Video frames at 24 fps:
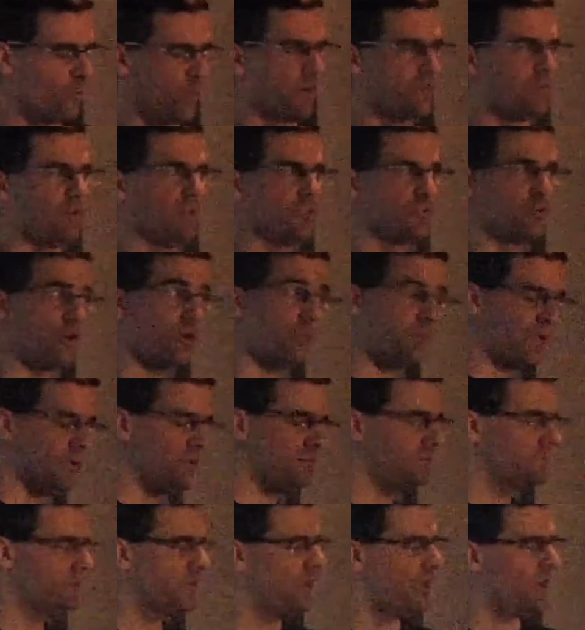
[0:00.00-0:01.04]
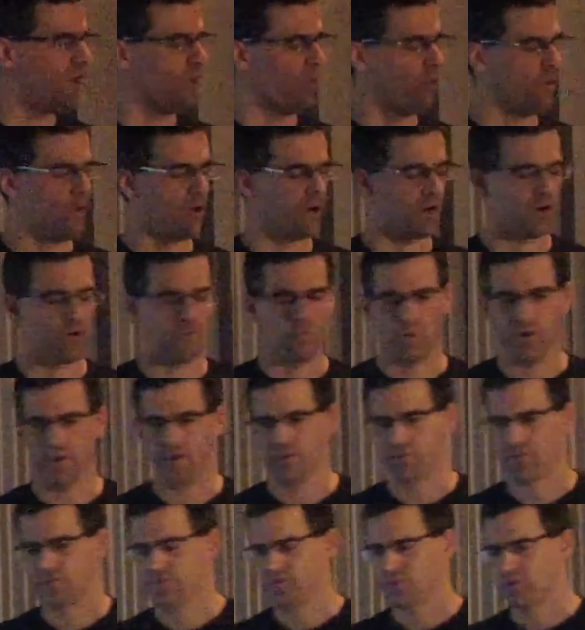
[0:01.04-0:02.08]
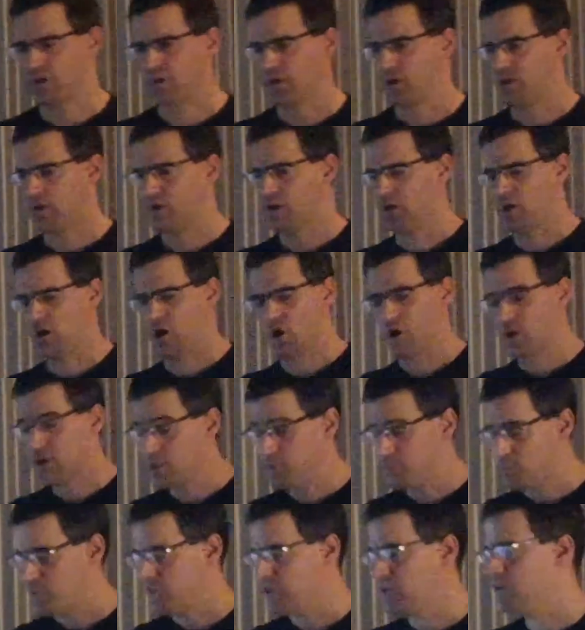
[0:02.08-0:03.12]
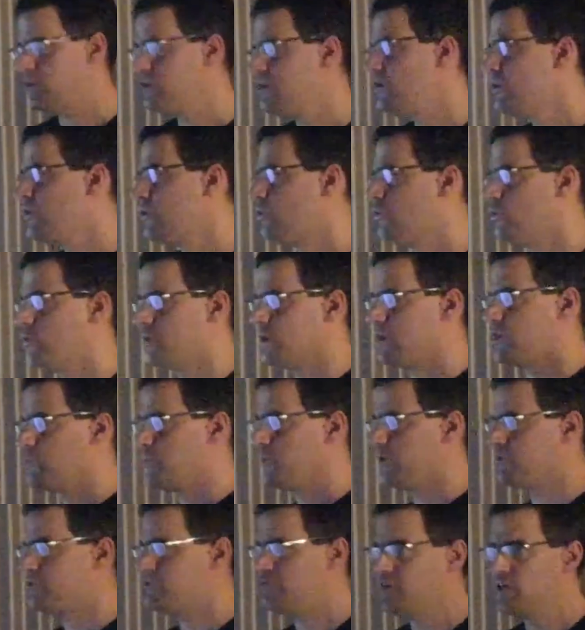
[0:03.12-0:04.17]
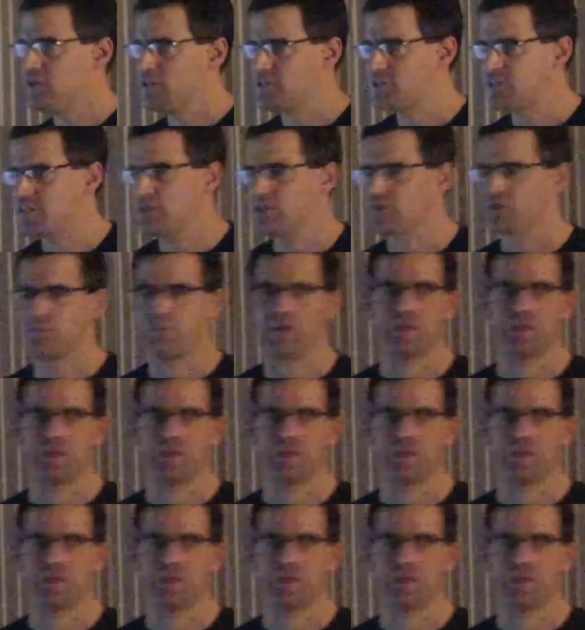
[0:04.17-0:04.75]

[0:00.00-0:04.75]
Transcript: with a terminal or with RDP or with VNC. So